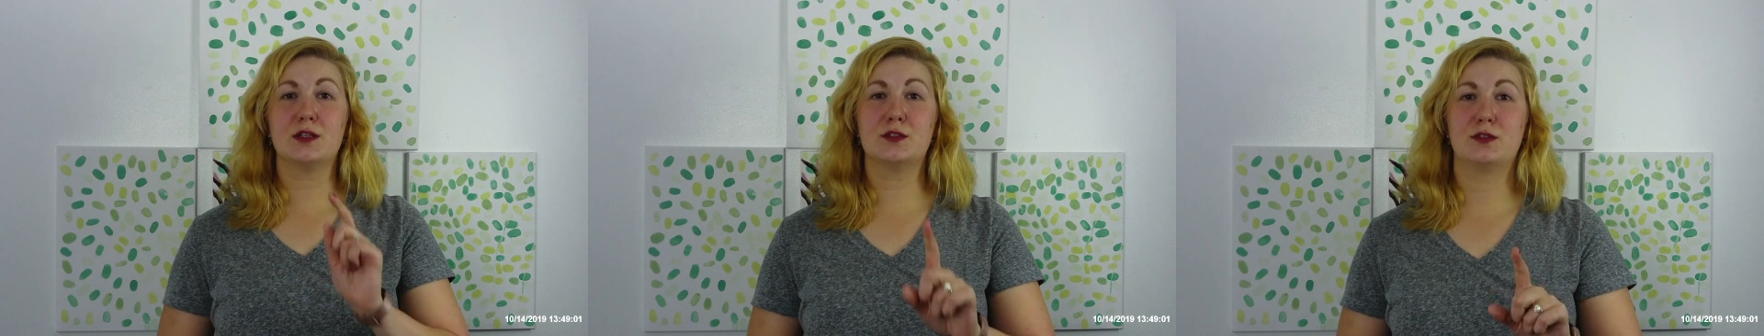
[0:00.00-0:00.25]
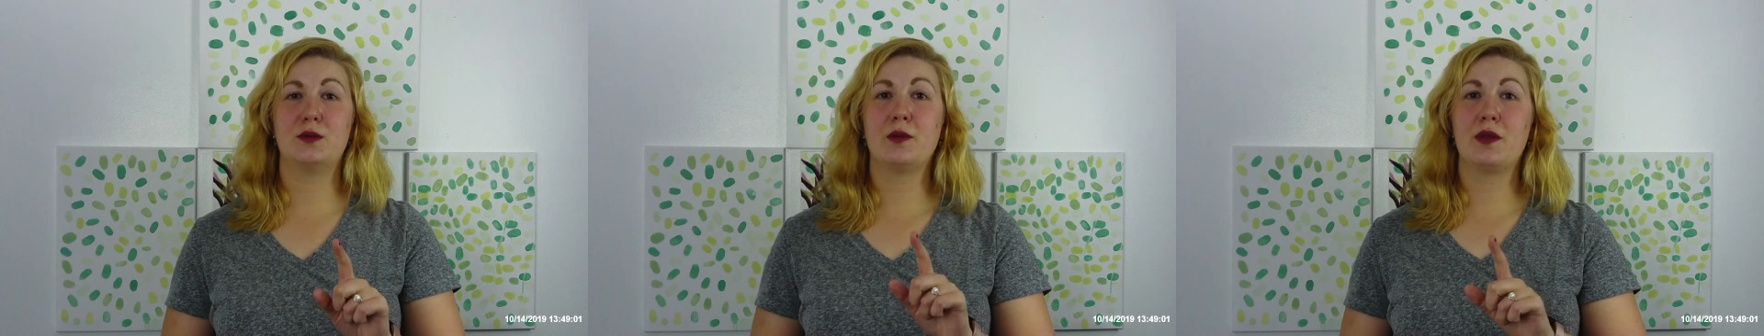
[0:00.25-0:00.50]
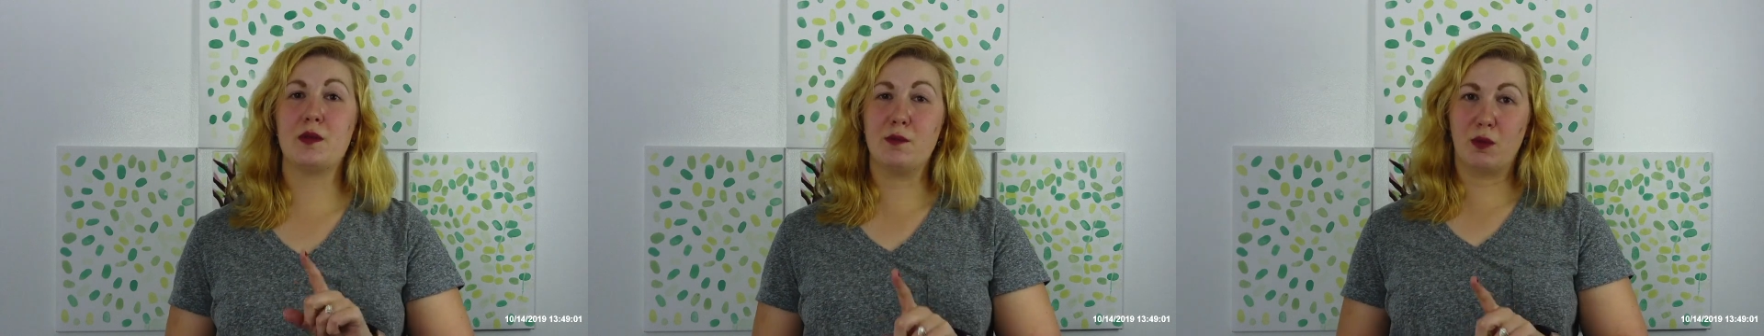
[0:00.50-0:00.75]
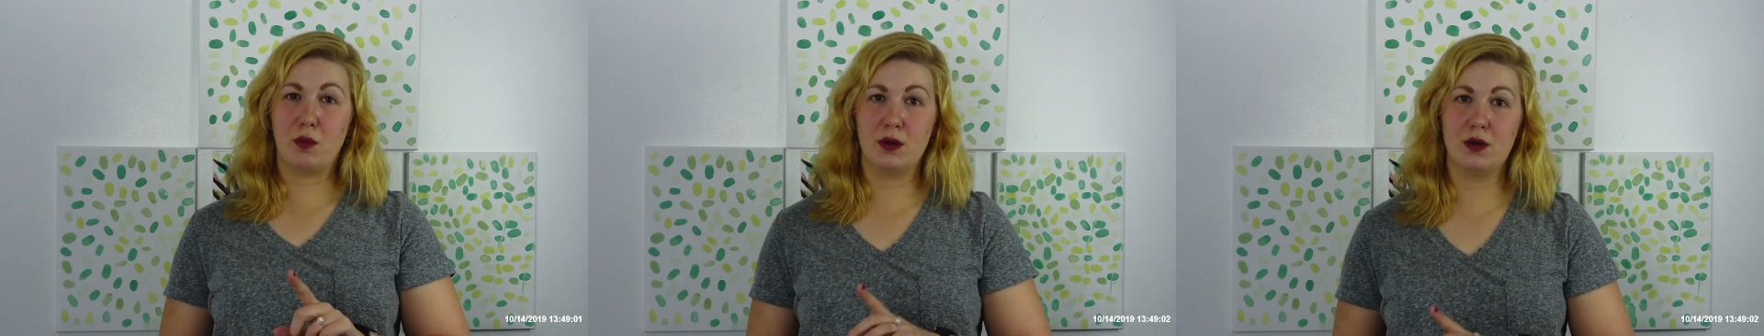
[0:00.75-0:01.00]
extremely
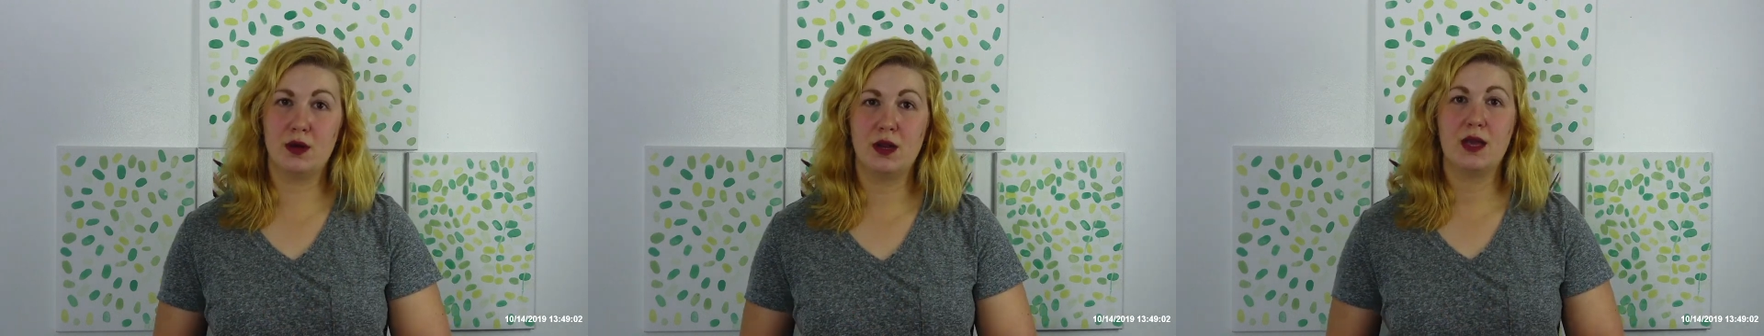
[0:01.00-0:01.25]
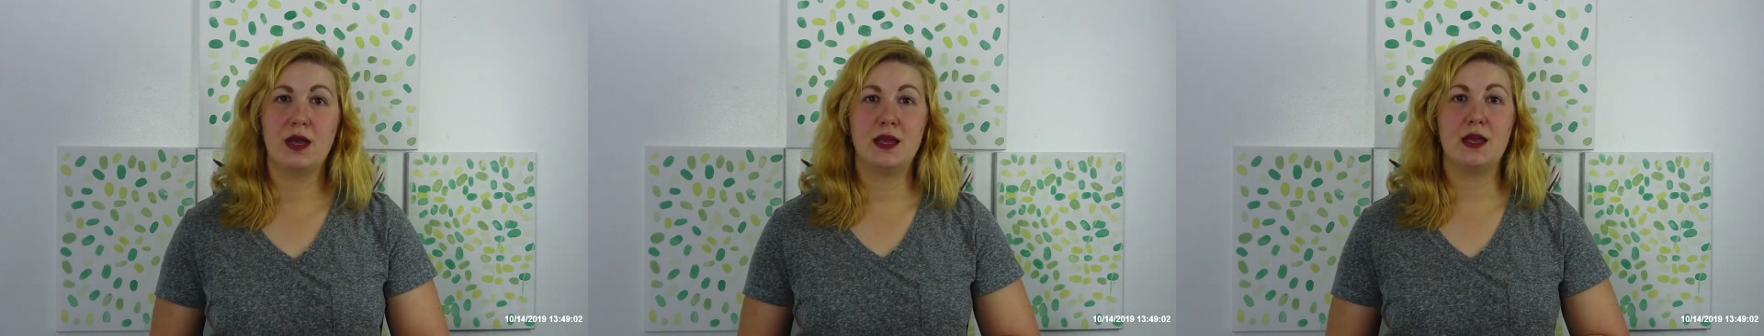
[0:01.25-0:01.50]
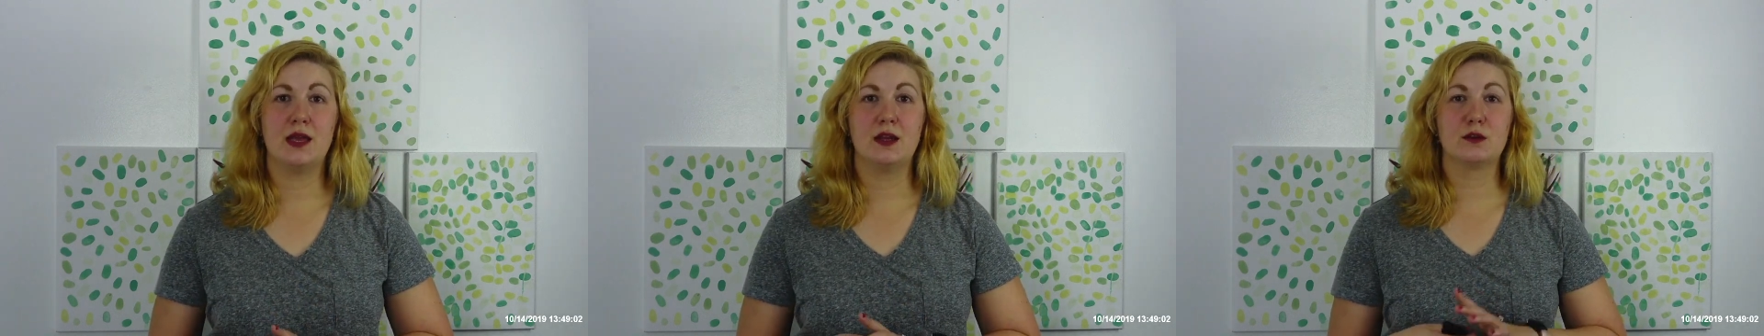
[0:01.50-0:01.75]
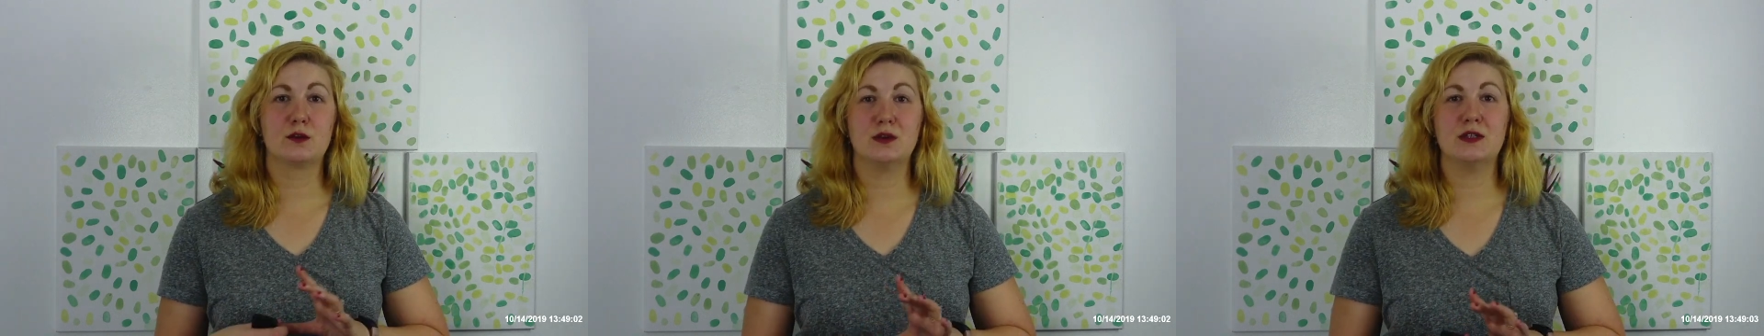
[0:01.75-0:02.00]
important
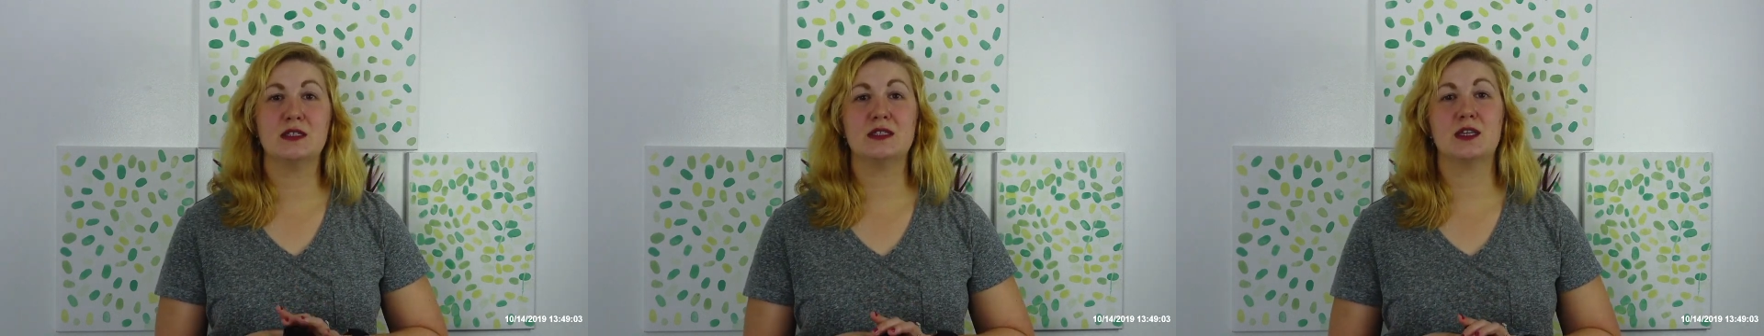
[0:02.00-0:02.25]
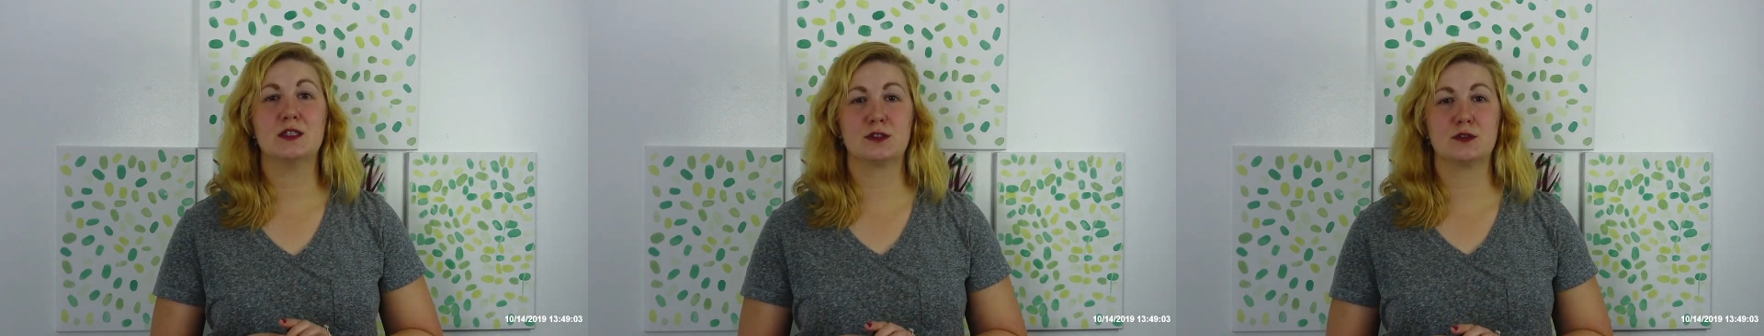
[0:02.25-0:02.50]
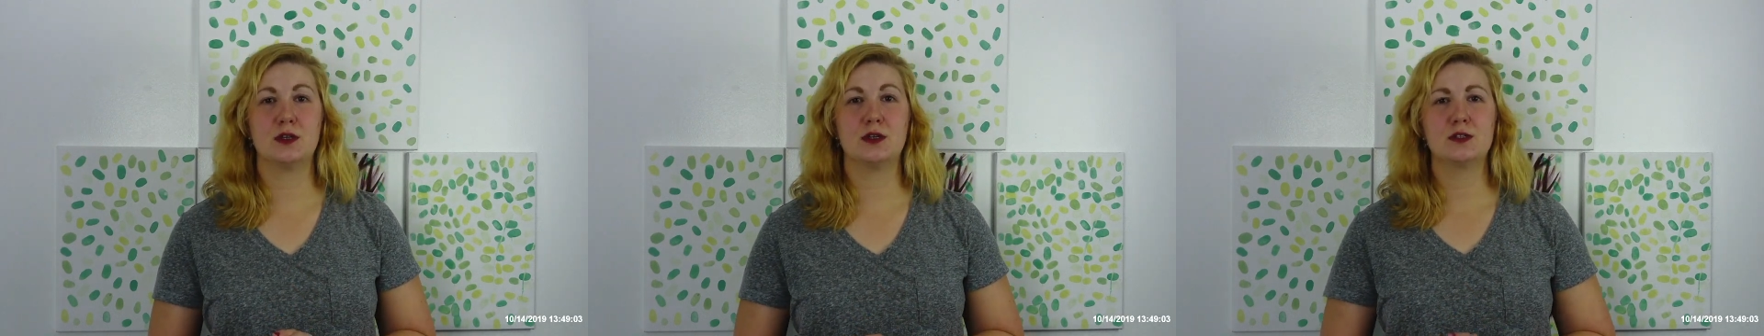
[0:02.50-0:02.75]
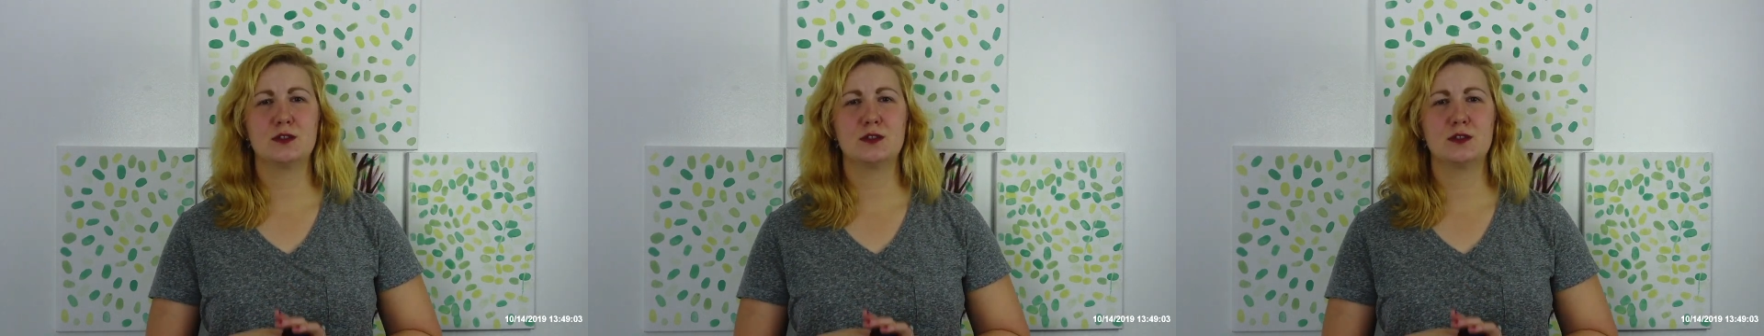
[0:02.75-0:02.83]
in Greece's history.